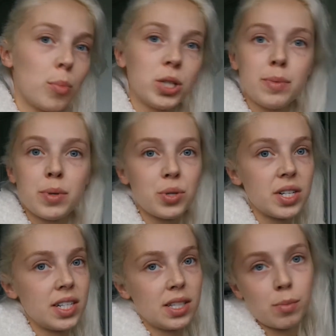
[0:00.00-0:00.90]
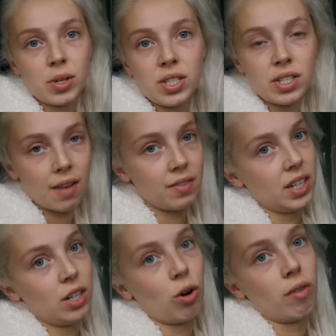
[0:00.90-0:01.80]
Bodybuilding is most
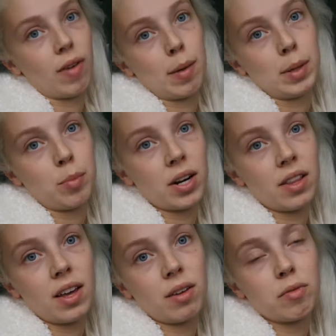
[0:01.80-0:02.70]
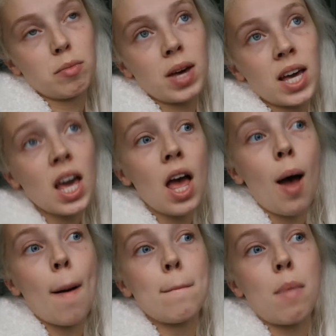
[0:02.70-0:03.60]
definitely not a family bred thing for me.
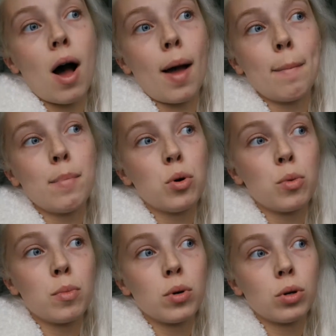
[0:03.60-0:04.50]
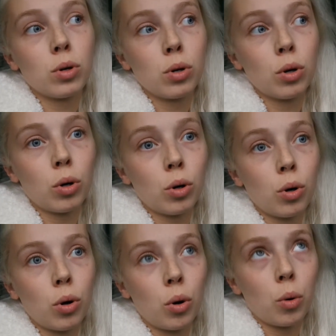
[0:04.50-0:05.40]
My mum
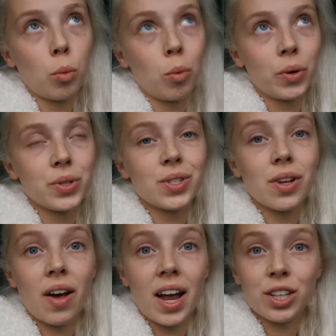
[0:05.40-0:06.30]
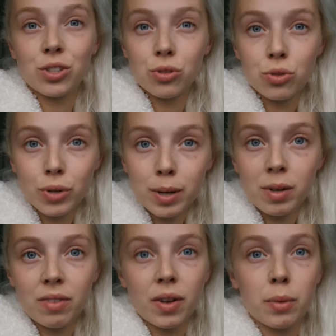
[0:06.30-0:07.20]
was
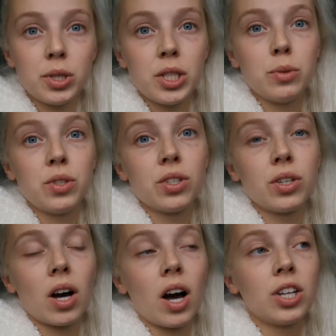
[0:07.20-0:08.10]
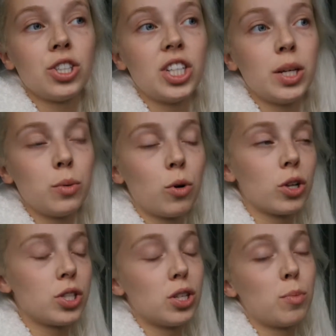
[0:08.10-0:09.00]
extremely fit when she was younger. She
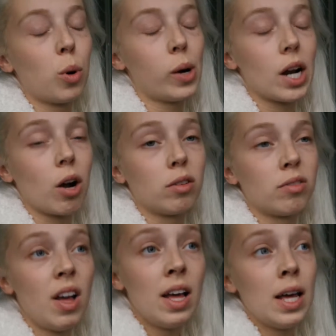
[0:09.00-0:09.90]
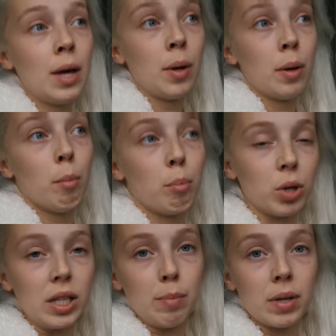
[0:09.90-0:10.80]
got to the point of
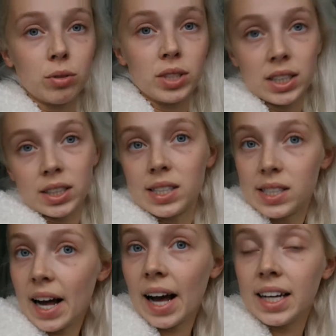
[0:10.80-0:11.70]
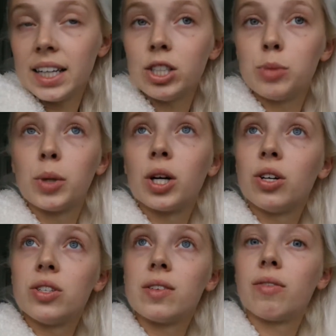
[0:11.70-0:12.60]
bodybuilding stage
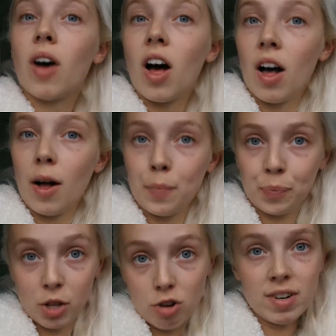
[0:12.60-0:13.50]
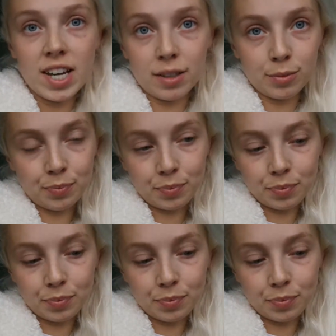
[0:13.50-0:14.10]
because of her career